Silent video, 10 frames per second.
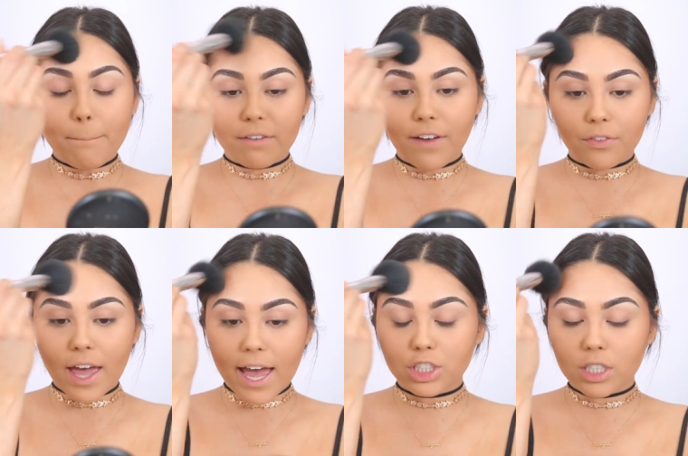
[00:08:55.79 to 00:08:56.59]
buff out
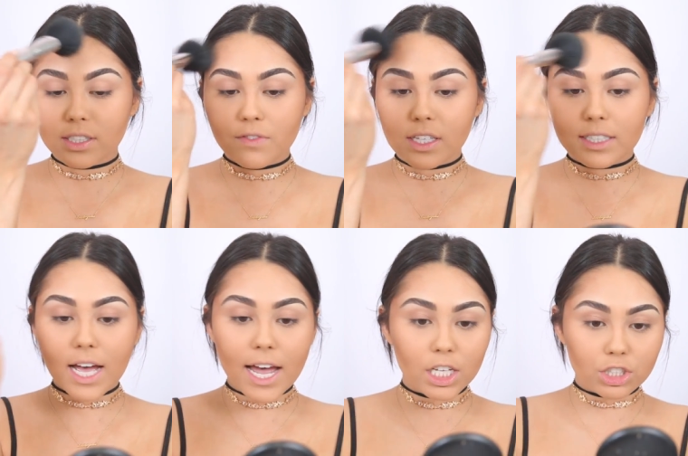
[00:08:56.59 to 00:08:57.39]
the edges of this
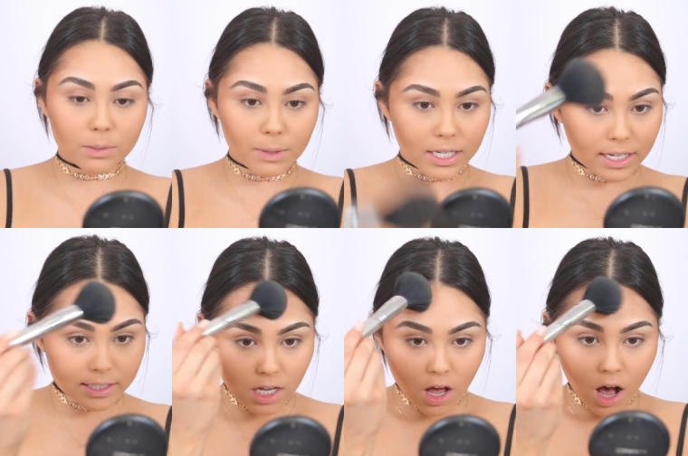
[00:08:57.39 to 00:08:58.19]
guy, just
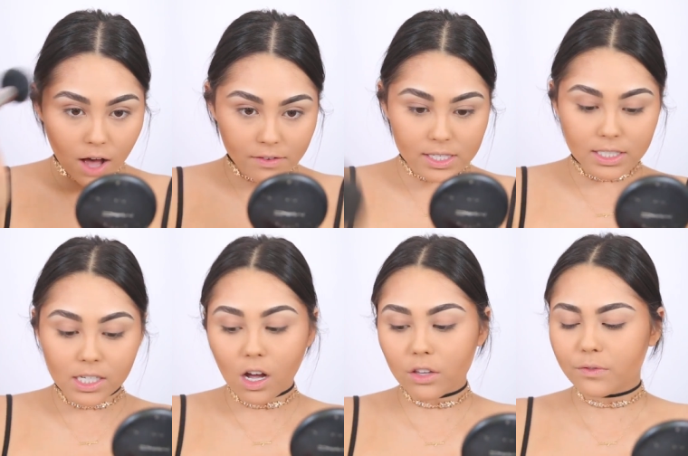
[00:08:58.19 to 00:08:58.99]
because
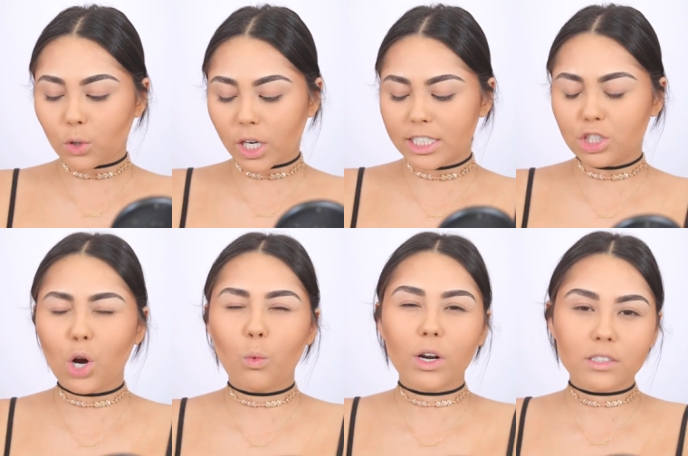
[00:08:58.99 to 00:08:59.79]
obviously on the forehead you
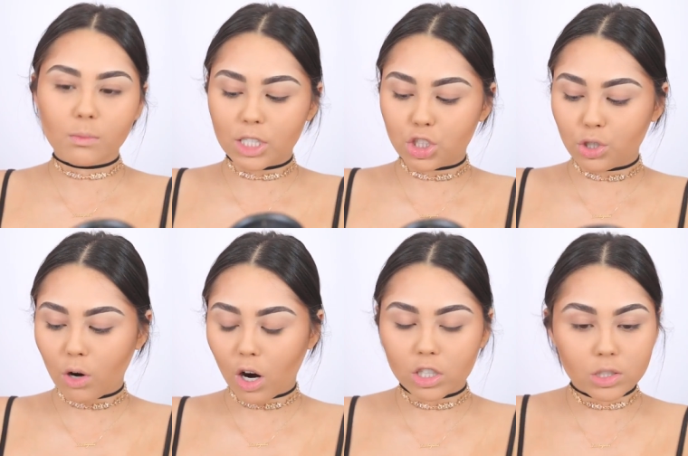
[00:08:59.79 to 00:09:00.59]
don't want it to be
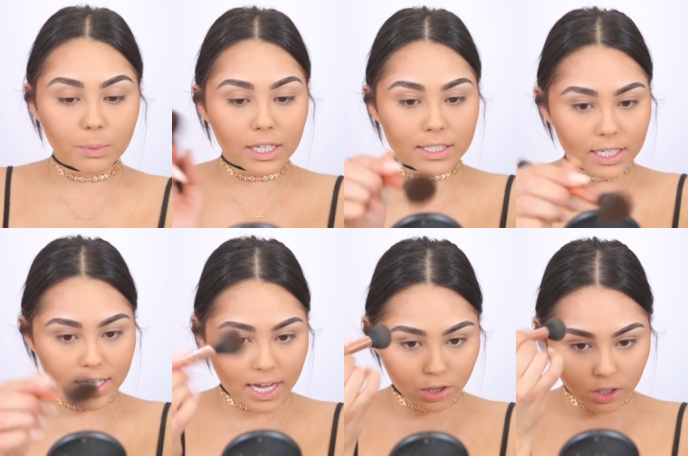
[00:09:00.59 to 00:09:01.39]
too harsh because
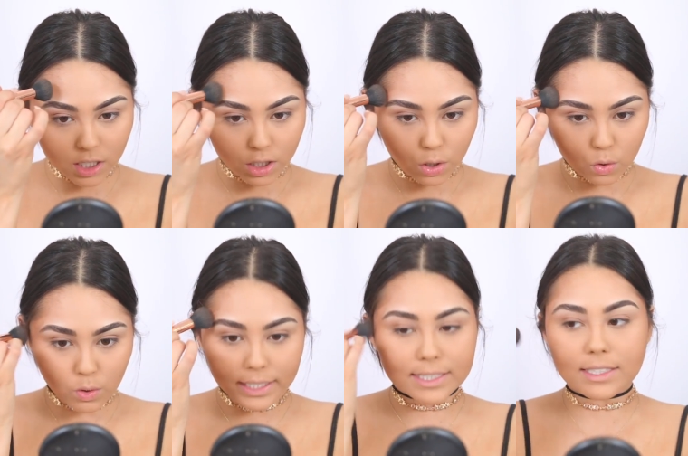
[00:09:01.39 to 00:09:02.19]
it can look a little
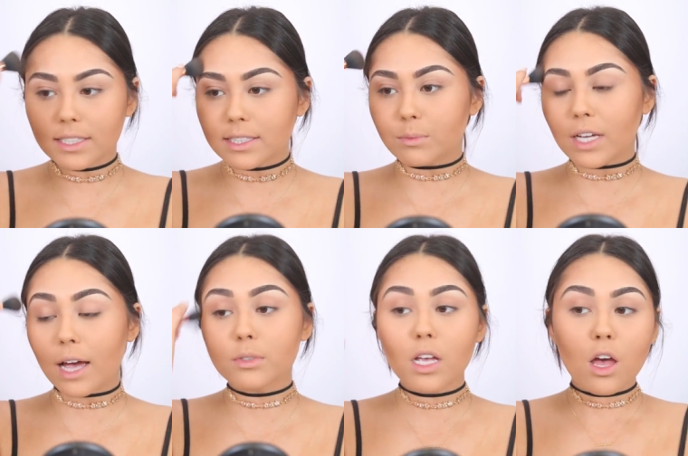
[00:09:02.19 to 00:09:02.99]
crazy
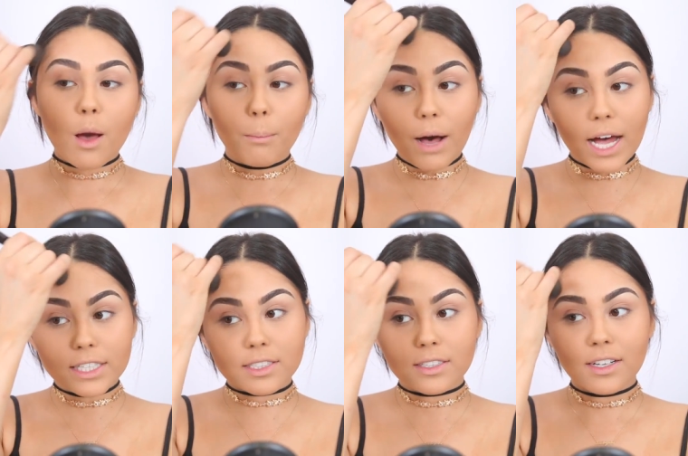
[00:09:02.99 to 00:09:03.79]
sometimes.
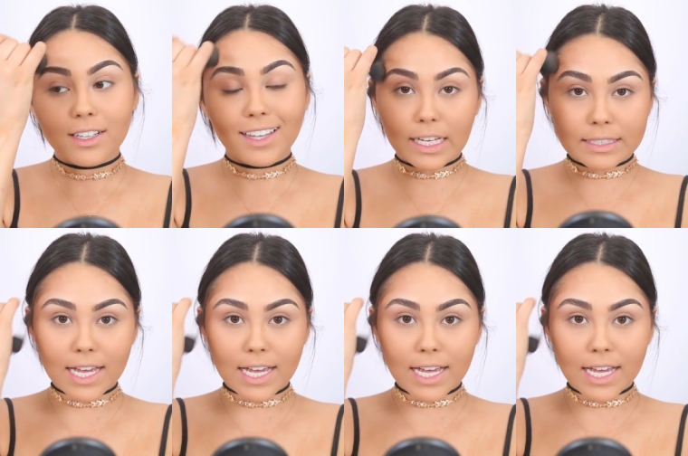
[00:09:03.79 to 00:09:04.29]
But like I